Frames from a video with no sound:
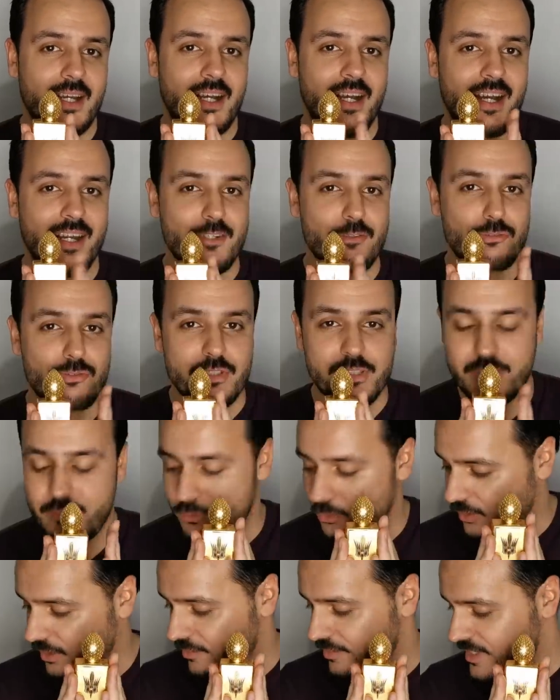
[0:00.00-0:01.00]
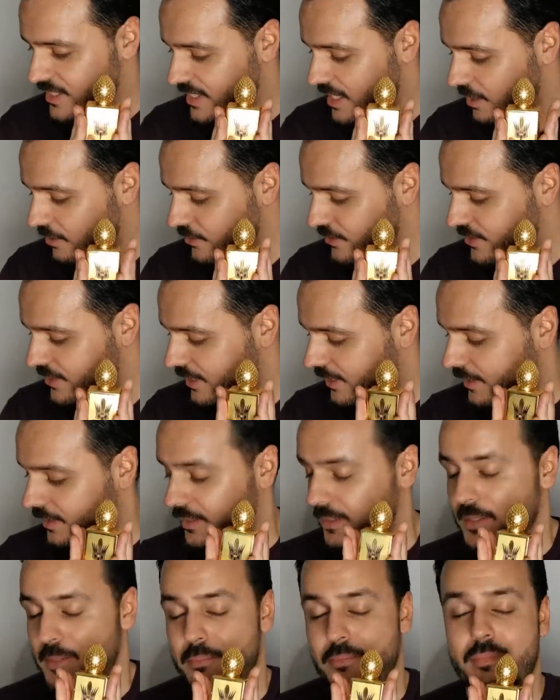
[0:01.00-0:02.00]
I really love this house
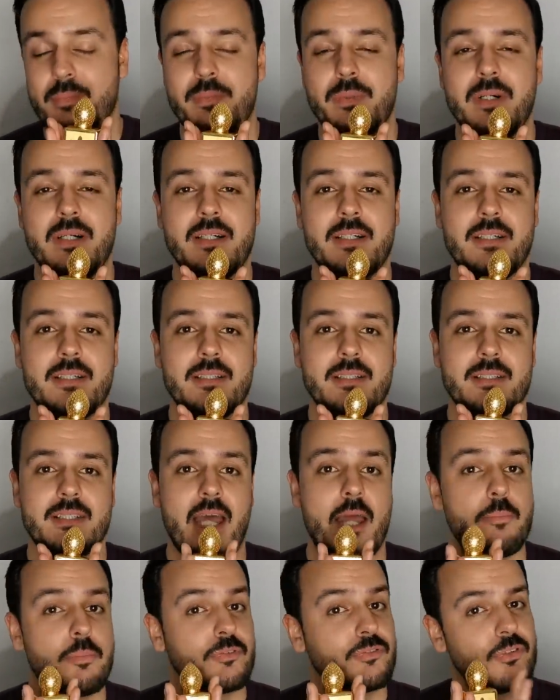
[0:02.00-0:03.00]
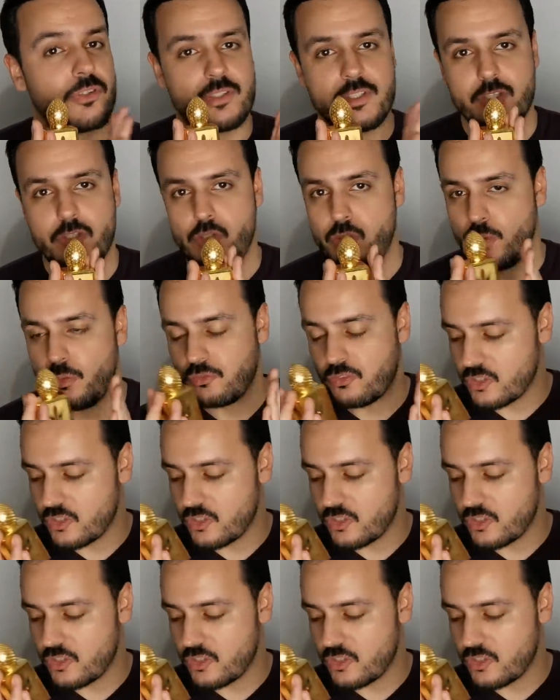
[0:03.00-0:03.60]
but I prefer it to,